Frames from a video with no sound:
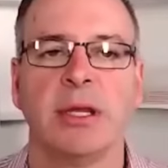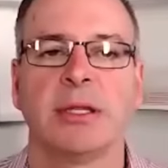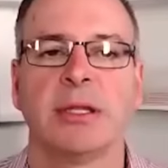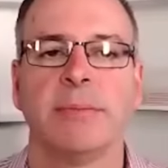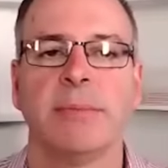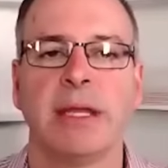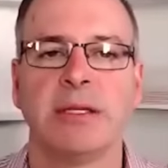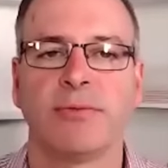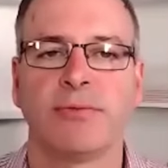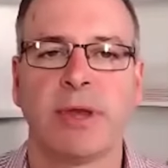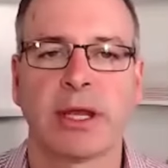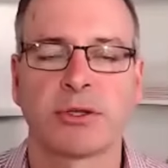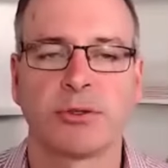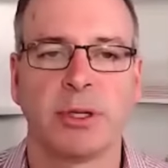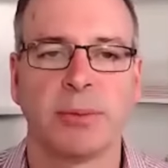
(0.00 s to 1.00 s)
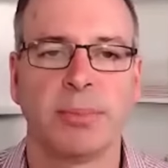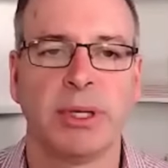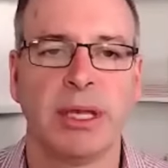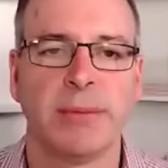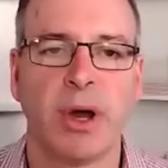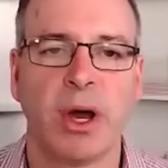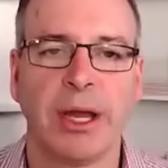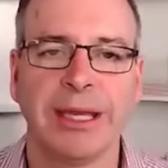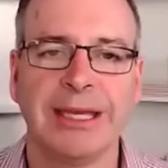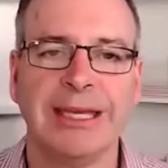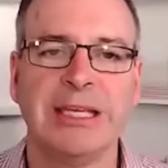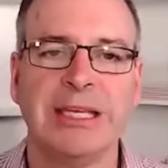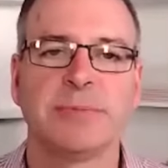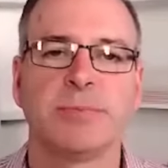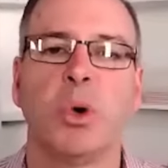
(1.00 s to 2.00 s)
the manufacturing PMI
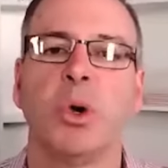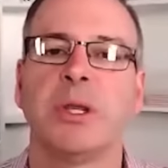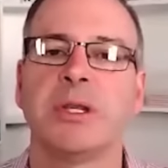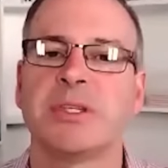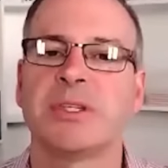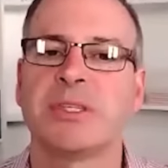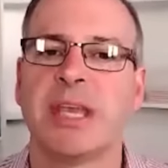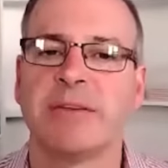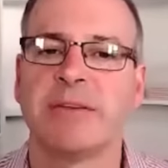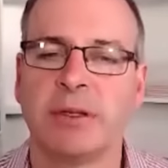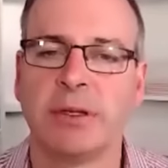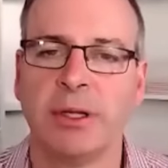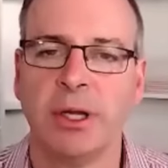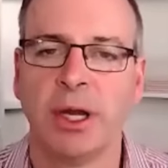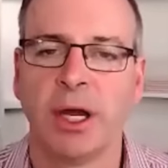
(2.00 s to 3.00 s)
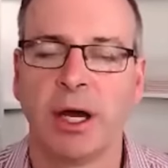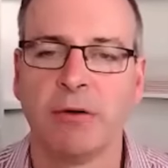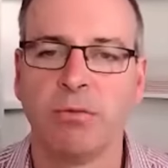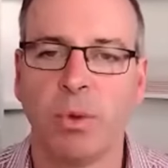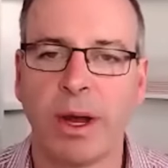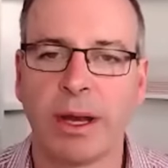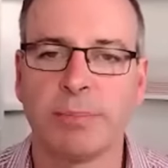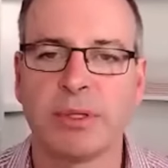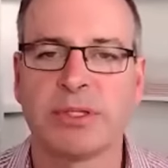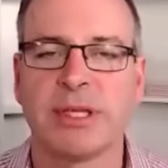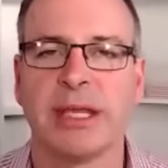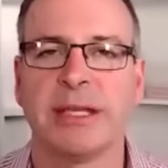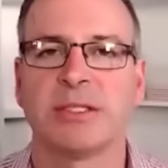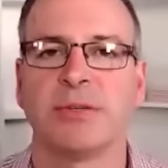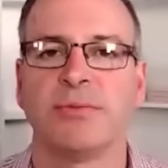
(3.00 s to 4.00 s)
eased
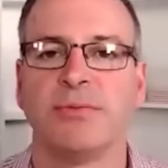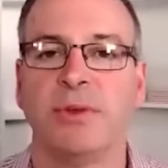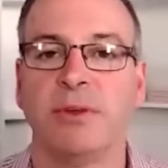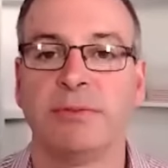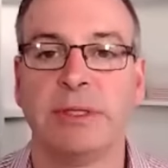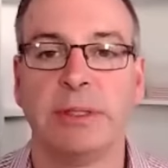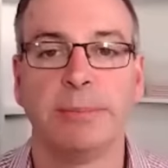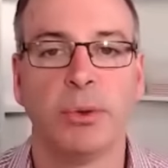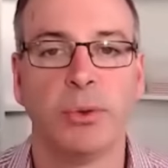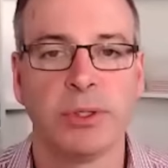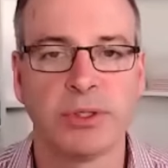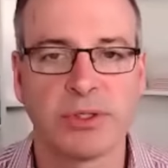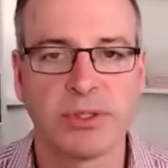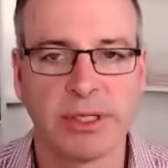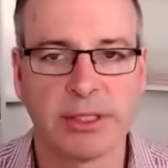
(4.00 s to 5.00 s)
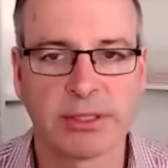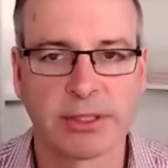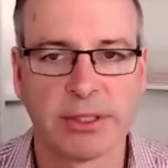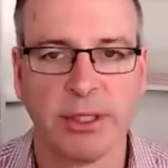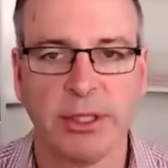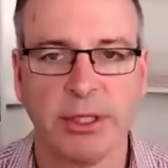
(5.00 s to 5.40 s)
0.7% to 50.6,